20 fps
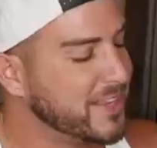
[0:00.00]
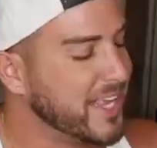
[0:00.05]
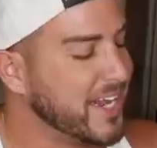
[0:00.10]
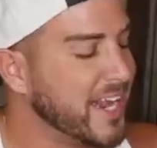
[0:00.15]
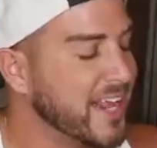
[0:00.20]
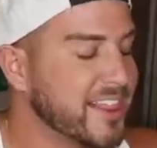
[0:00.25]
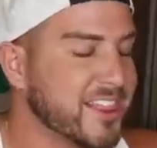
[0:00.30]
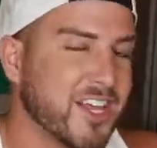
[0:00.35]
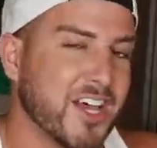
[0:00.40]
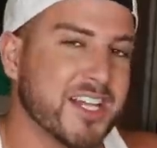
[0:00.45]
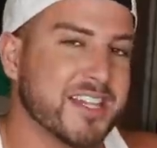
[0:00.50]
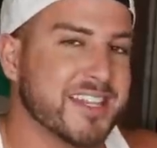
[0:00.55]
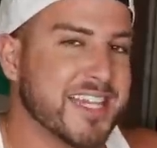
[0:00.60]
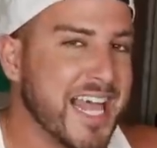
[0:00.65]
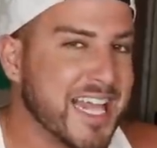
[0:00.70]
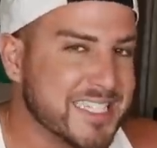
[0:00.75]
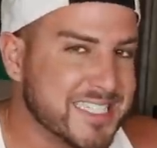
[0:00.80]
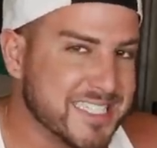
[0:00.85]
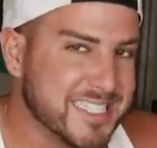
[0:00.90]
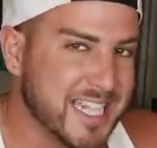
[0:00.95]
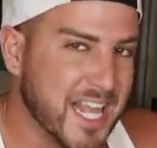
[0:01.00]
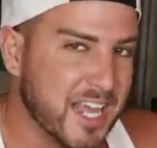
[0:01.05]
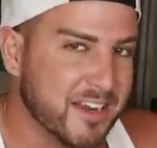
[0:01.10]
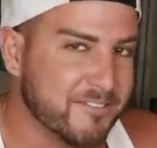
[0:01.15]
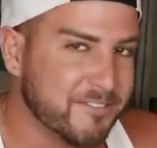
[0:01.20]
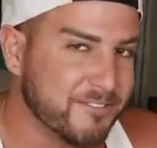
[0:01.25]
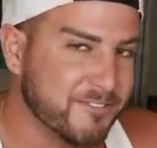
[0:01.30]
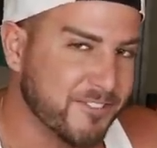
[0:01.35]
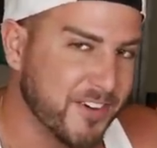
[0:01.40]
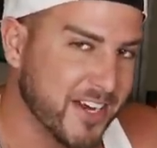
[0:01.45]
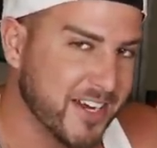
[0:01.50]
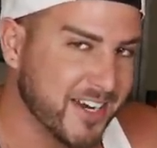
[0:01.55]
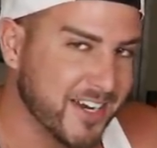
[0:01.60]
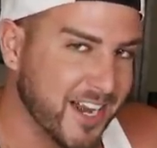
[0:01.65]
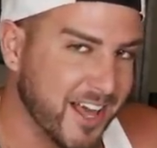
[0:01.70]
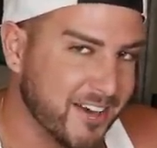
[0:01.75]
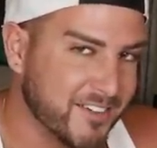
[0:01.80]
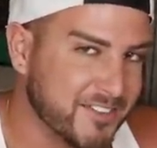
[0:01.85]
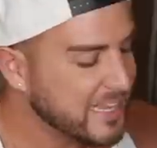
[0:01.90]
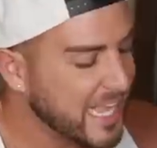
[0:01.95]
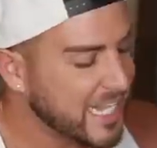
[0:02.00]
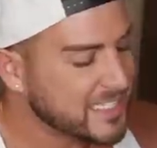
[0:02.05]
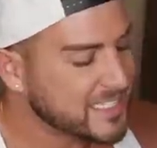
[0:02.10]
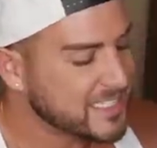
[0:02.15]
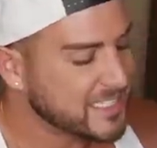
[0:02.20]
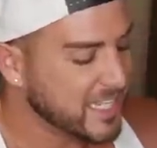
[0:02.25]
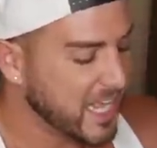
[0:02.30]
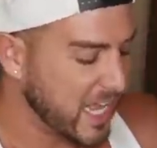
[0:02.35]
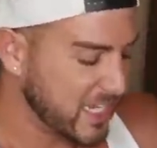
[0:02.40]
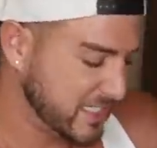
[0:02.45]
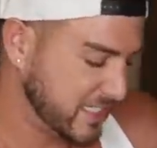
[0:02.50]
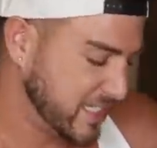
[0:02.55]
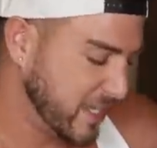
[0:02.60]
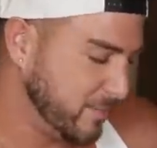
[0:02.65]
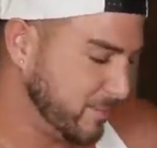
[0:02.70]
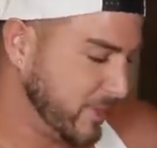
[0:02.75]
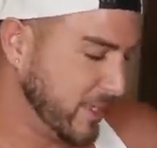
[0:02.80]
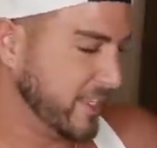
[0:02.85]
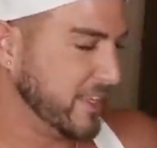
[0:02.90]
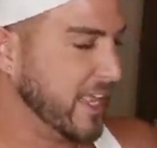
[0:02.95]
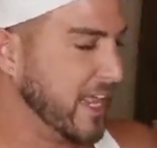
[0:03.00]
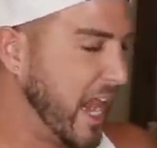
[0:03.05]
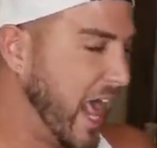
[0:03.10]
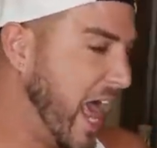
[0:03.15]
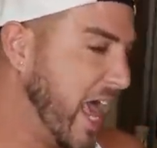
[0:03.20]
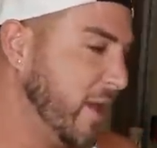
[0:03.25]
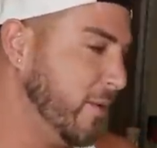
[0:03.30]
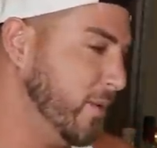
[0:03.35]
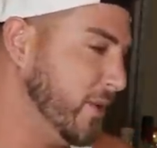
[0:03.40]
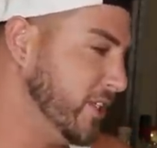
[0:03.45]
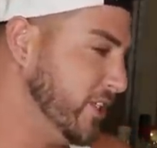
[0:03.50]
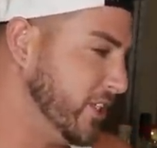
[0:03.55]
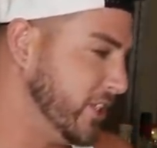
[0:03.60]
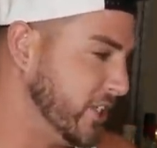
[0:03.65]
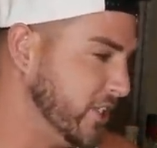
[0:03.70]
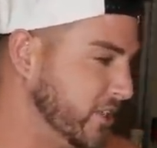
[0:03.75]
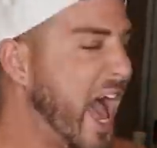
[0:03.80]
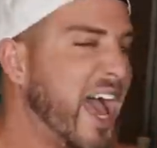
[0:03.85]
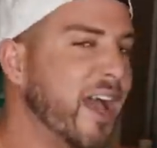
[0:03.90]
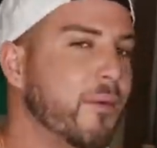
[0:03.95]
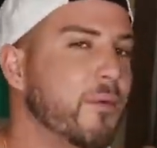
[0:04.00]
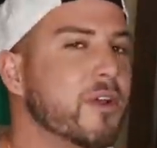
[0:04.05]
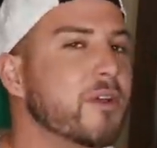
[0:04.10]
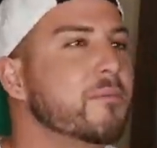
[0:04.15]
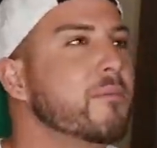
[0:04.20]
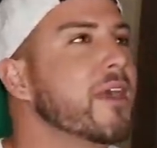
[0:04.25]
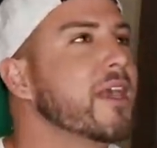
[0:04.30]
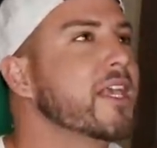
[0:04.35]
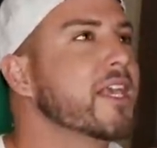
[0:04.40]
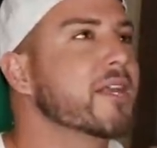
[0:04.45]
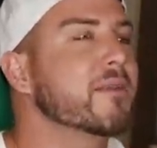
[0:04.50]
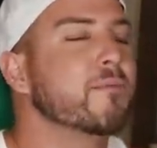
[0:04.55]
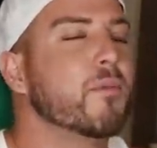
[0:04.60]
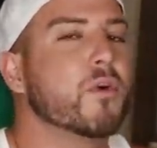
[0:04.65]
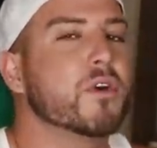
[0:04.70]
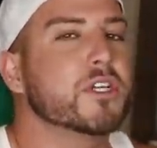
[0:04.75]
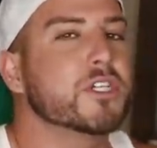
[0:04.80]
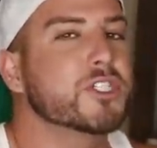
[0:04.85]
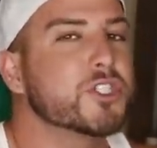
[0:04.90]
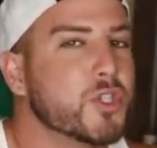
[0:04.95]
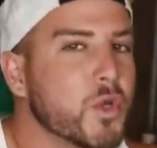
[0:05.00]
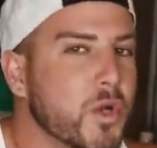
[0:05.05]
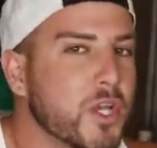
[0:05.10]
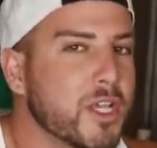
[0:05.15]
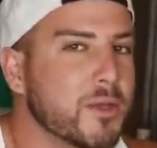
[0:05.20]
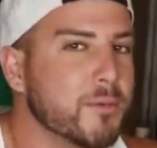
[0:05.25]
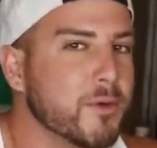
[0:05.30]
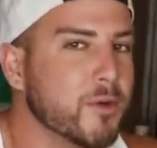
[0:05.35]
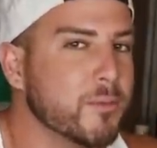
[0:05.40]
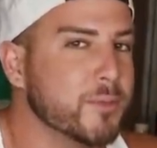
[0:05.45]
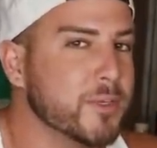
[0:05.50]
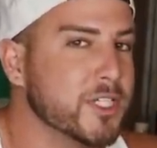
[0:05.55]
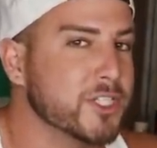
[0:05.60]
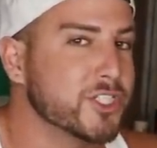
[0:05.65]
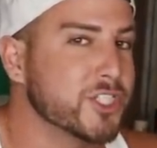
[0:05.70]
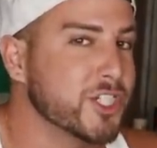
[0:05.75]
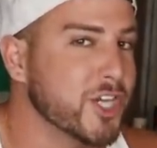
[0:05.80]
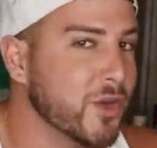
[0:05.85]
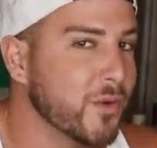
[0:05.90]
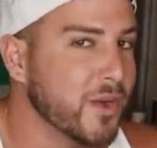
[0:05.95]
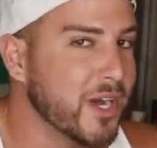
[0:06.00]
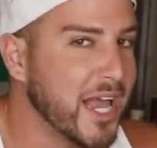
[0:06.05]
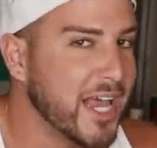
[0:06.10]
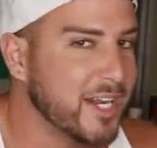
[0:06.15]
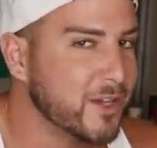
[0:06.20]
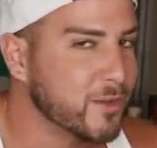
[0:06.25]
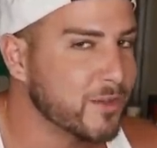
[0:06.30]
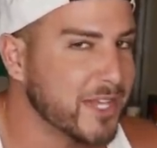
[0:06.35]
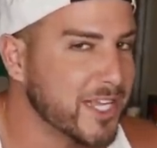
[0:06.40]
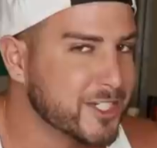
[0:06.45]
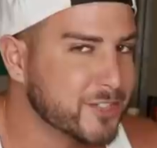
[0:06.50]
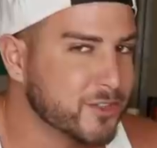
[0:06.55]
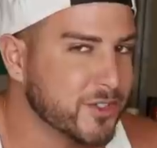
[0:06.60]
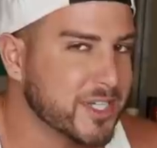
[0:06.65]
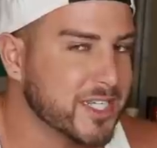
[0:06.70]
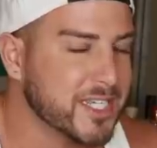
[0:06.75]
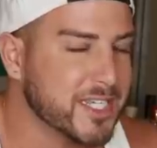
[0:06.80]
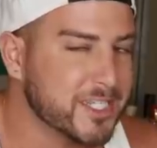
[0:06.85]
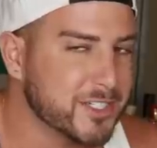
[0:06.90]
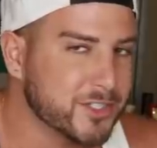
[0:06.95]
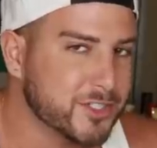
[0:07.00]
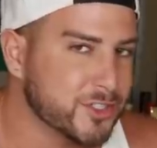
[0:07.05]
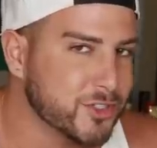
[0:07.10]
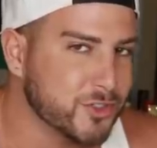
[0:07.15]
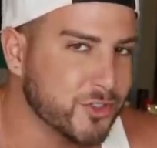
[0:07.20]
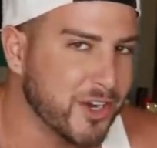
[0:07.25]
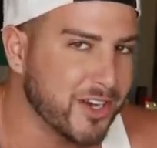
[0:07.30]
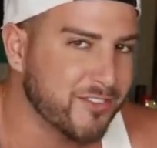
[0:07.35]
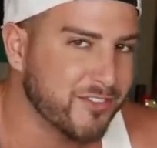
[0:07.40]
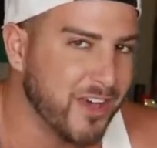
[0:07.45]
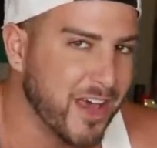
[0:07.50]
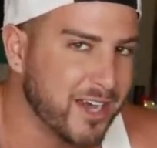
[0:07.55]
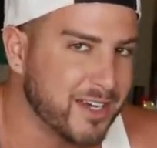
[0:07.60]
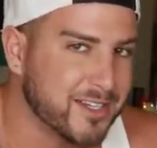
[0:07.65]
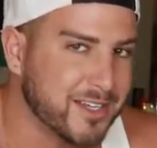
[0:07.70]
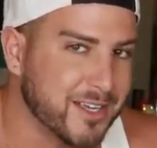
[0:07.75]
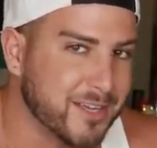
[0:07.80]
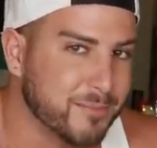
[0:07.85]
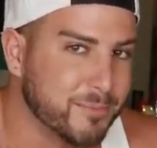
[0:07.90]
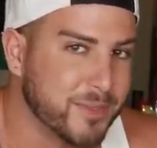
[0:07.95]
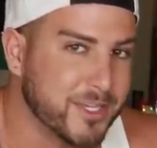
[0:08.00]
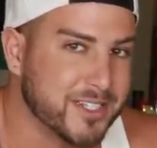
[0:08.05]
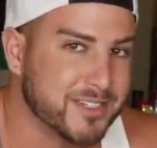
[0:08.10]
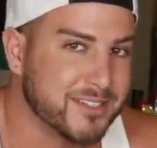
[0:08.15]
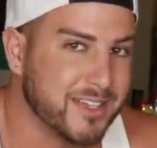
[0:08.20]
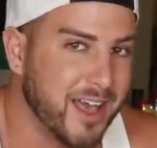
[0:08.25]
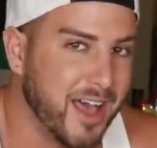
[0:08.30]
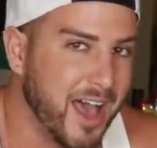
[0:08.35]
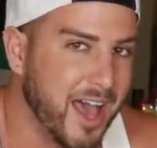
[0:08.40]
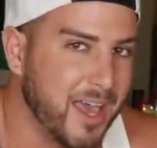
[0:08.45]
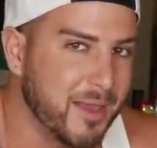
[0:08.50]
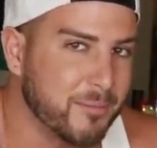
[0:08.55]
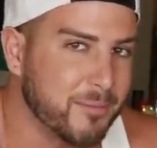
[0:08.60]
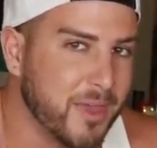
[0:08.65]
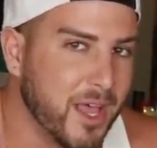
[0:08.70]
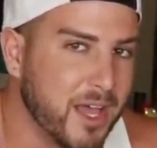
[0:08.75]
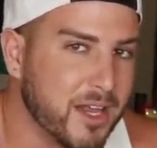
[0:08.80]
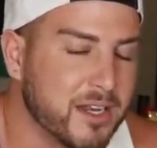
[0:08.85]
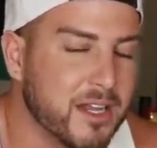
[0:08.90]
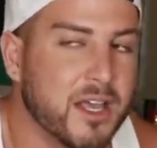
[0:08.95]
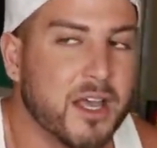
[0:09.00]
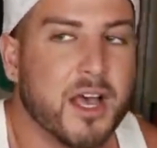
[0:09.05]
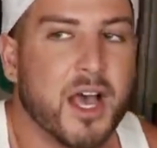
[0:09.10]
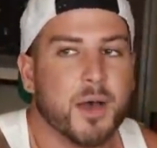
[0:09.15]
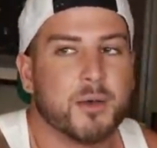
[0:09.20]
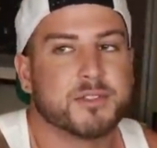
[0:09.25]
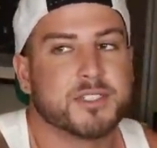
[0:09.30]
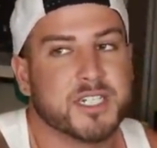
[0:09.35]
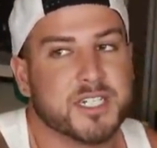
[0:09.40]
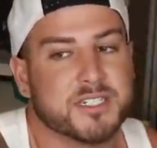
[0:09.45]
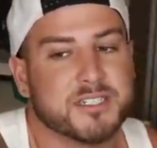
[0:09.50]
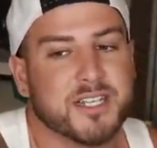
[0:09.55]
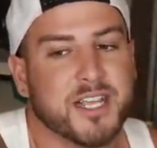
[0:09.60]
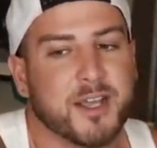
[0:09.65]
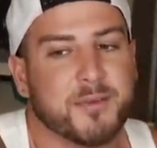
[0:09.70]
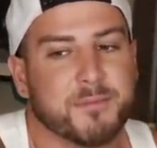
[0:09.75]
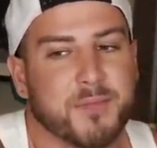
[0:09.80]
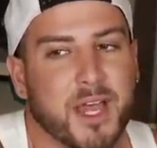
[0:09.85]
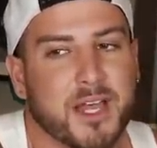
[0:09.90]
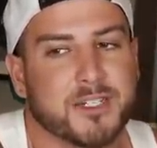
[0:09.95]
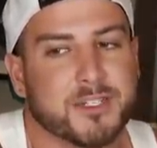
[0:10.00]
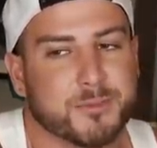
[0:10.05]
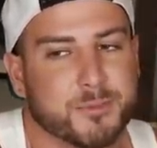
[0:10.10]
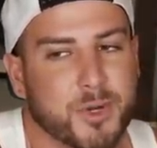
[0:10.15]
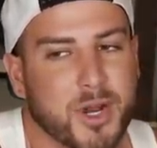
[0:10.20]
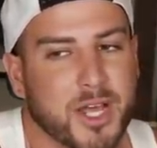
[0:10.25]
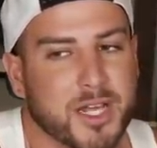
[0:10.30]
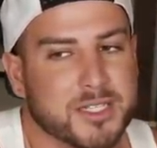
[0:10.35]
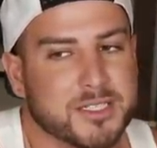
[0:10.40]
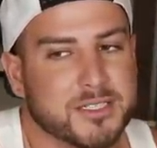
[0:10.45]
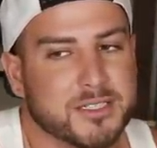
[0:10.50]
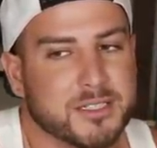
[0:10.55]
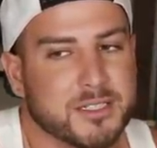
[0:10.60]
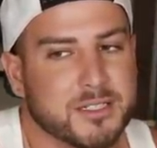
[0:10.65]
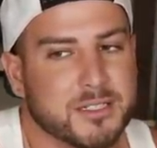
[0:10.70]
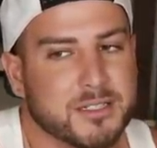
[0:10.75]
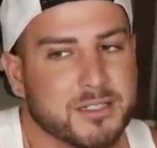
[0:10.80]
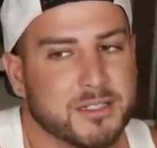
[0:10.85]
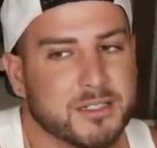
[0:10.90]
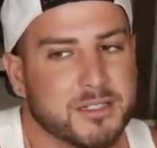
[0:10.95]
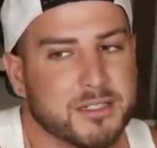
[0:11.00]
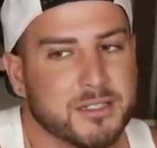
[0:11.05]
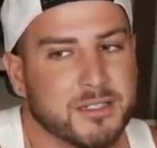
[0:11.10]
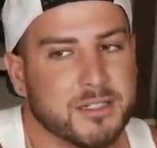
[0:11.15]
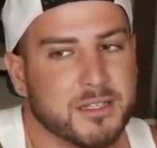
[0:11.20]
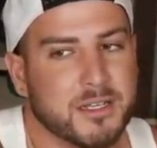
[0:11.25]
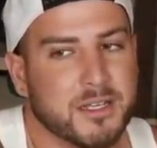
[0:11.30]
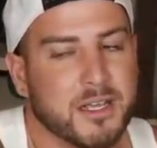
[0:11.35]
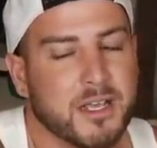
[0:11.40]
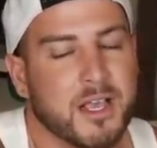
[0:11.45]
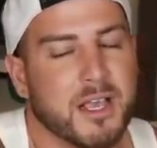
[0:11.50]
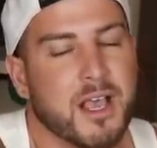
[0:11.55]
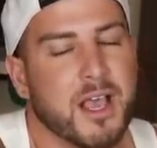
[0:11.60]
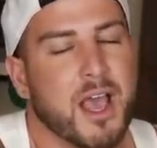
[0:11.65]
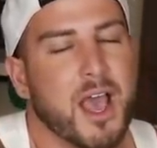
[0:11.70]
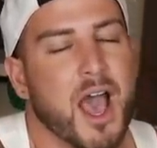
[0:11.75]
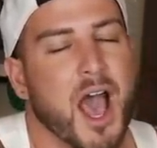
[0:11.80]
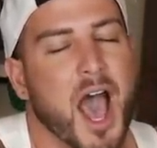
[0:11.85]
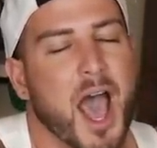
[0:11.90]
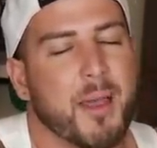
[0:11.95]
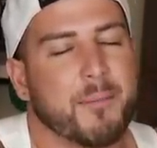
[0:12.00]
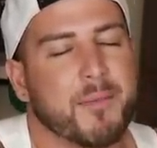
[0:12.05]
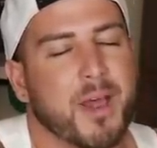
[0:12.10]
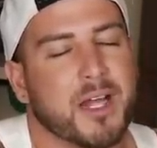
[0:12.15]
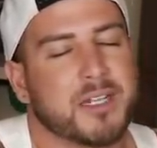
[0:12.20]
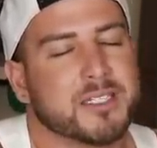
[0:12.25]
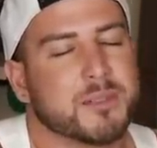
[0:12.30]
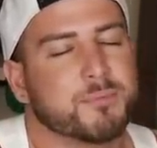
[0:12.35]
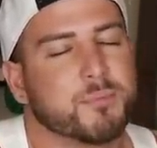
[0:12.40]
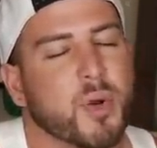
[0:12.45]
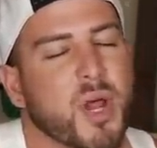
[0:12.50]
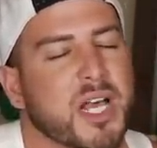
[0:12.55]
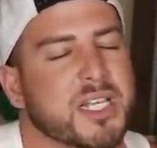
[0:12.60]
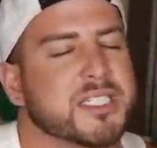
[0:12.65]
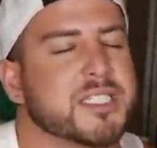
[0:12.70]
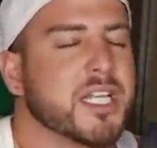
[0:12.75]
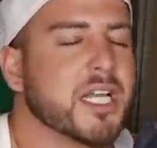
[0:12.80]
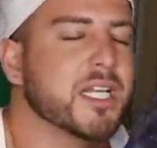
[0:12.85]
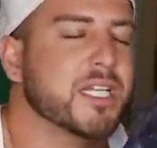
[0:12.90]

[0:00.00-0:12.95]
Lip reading: then I thought, that's not fun enough. That's not something that I would do. I would make it more enjoyable because you know what I don't like drinking? Straight vodka, because I'm not depressed. I'm not depressed